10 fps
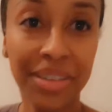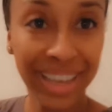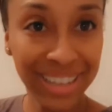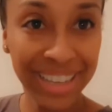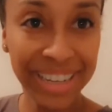
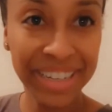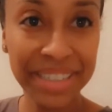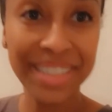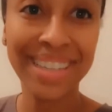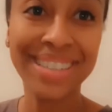Hey
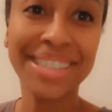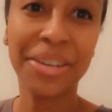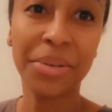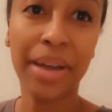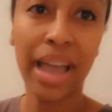ladies,
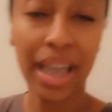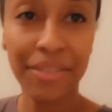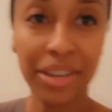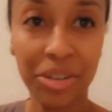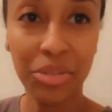so I
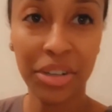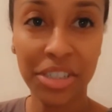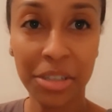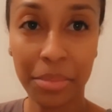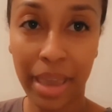have a new
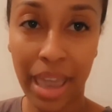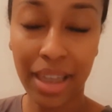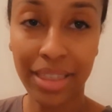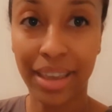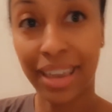nursing
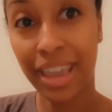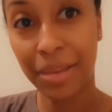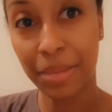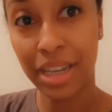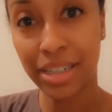bag that
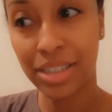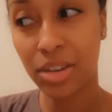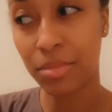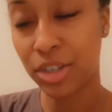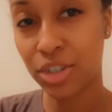came in,
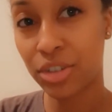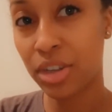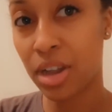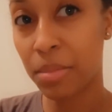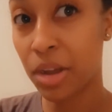so I'm gonna show
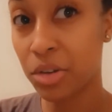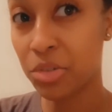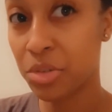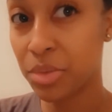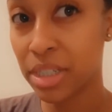y'all my
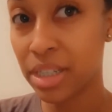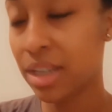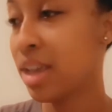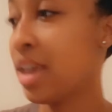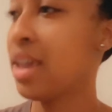old one
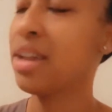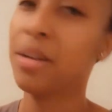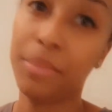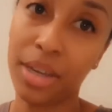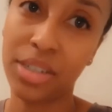
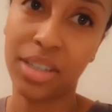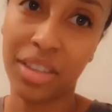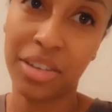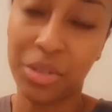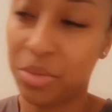compared to
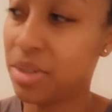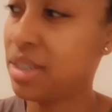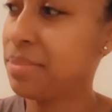the new one.